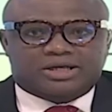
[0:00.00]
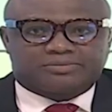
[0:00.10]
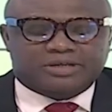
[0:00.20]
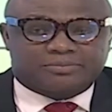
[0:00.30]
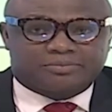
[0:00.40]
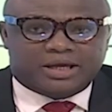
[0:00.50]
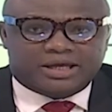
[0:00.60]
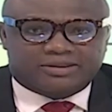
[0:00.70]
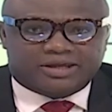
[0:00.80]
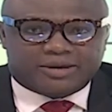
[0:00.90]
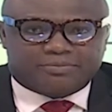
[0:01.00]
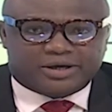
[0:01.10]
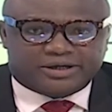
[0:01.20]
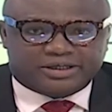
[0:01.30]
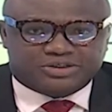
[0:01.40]
Nabdam and the
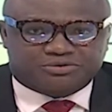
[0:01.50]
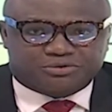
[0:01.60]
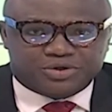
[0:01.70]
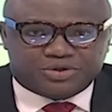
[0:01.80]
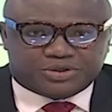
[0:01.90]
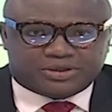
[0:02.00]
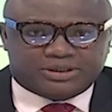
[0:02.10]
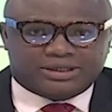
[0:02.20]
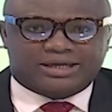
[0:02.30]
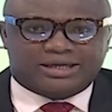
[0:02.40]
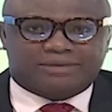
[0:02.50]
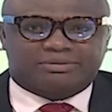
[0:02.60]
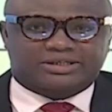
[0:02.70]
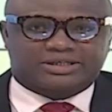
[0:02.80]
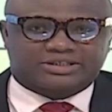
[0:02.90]
Upper East region, a
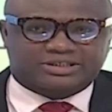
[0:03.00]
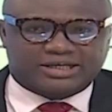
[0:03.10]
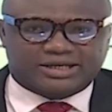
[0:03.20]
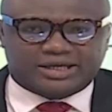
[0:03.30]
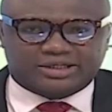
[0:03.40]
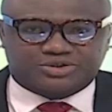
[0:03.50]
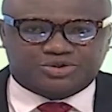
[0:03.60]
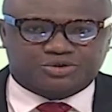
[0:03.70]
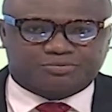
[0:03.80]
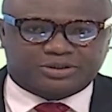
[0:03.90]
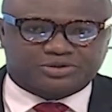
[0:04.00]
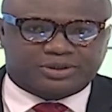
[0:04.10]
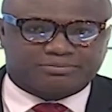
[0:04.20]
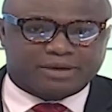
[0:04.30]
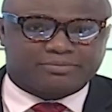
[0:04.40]
misunderstanding ensued
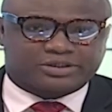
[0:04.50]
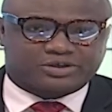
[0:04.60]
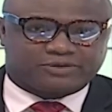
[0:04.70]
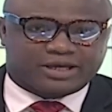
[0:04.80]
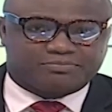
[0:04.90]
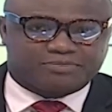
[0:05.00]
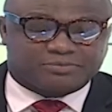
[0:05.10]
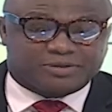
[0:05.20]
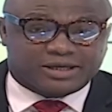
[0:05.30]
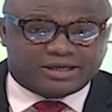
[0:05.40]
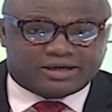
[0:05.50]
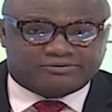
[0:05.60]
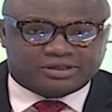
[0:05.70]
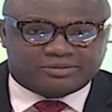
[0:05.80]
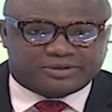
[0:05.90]
between members of the NPP
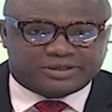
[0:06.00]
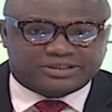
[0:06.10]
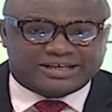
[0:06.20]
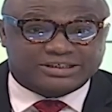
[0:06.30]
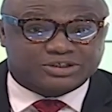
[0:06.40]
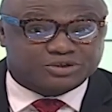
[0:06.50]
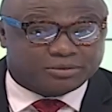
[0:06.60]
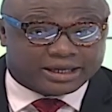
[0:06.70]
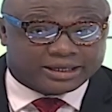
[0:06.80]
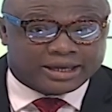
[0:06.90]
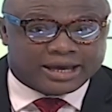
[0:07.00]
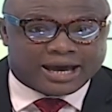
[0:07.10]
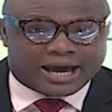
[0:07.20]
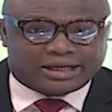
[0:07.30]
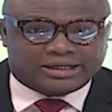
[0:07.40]
after the president's nominee,
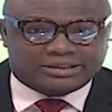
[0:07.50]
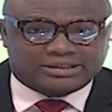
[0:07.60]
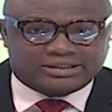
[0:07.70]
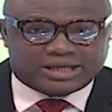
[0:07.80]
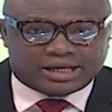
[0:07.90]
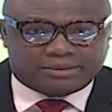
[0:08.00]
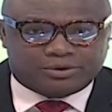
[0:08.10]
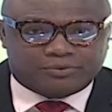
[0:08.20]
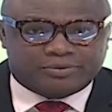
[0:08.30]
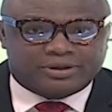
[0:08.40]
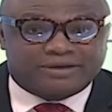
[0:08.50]
Agnes Anamu,